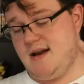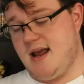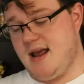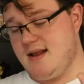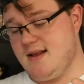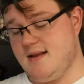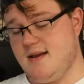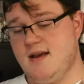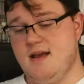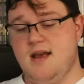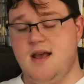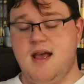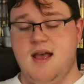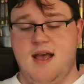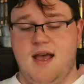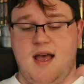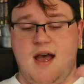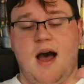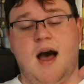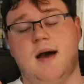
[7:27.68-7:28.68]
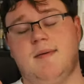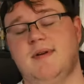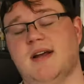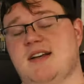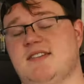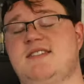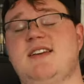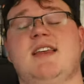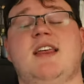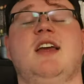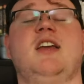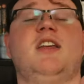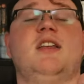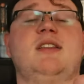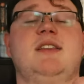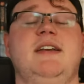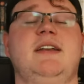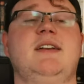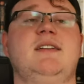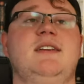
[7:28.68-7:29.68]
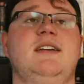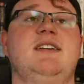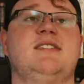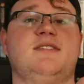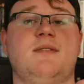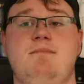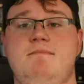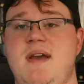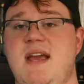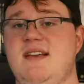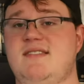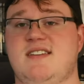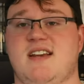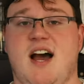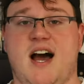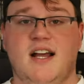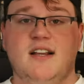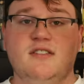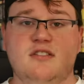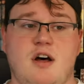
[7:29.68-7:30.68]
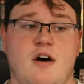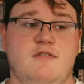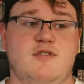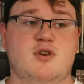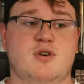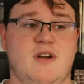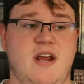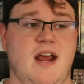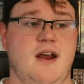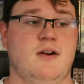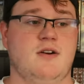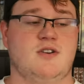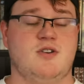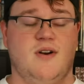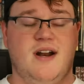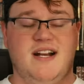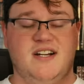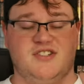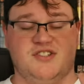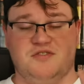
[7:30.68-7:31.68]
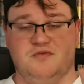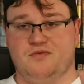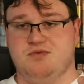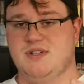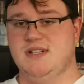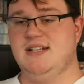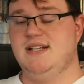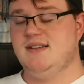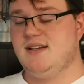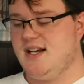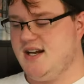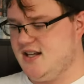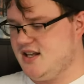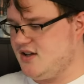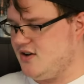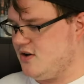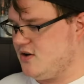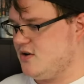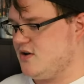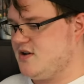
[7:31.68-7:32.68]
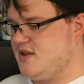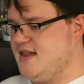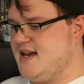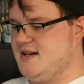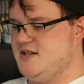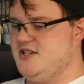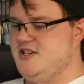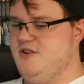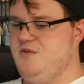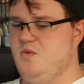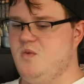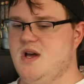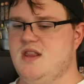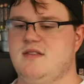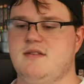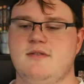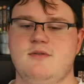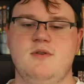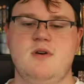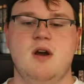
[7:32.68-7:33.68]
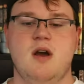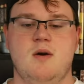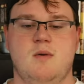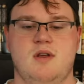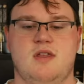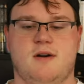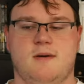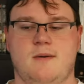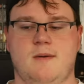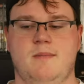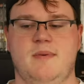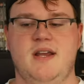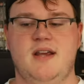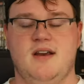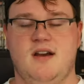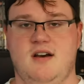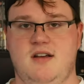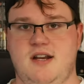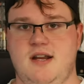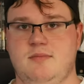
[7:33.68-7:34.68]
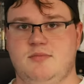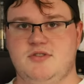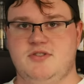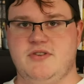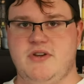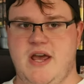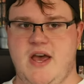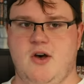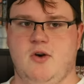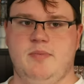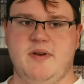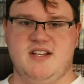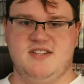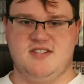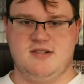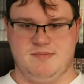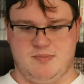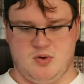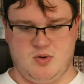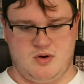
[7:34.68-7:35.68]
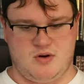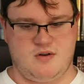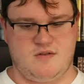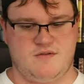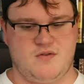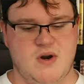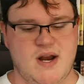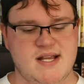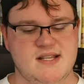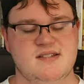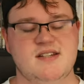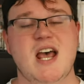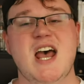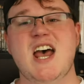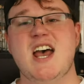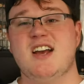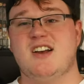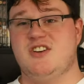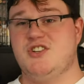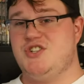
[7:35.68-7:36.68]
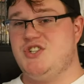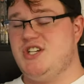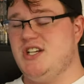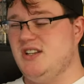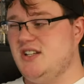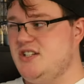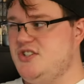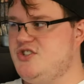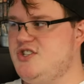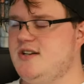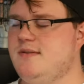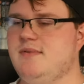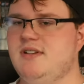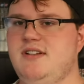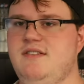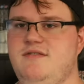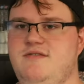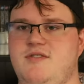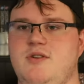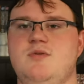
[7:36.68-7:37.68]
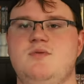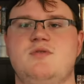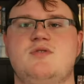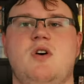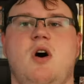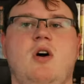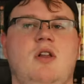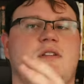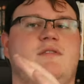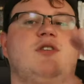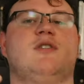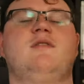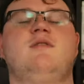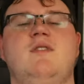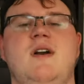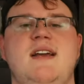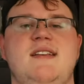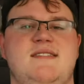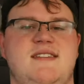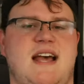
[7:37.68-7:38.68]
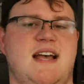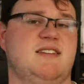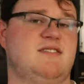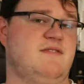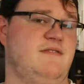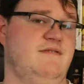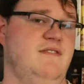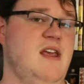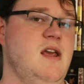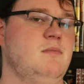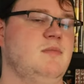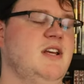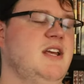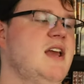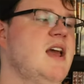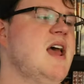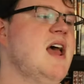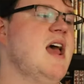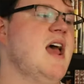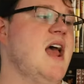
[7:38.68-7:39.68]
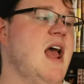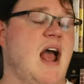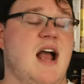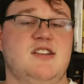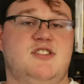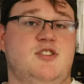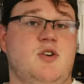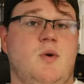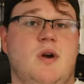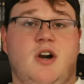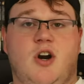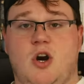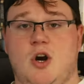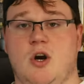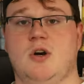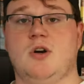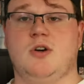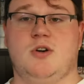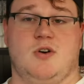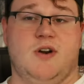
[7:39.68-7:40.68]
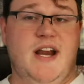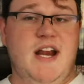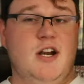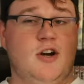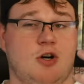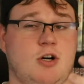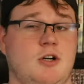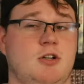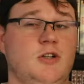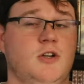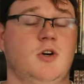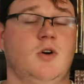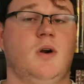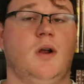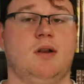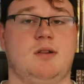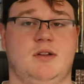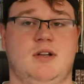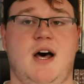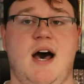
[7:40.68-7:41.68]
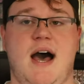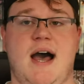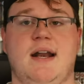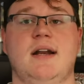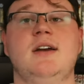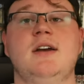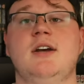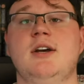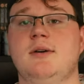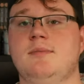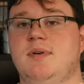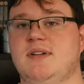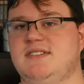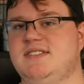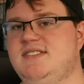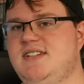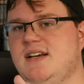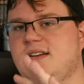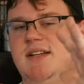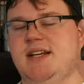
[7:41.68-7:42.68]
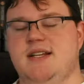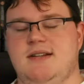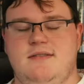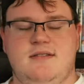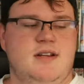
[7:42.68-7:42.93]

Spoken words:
And I'm not saying that. Lena Lee is amazing. I love her character. I actually really like the arc that she went through with her being unable to help and support her friends, because she legitimately views all of her friends as family, and so it hurt her. It hurt her a lot. But still,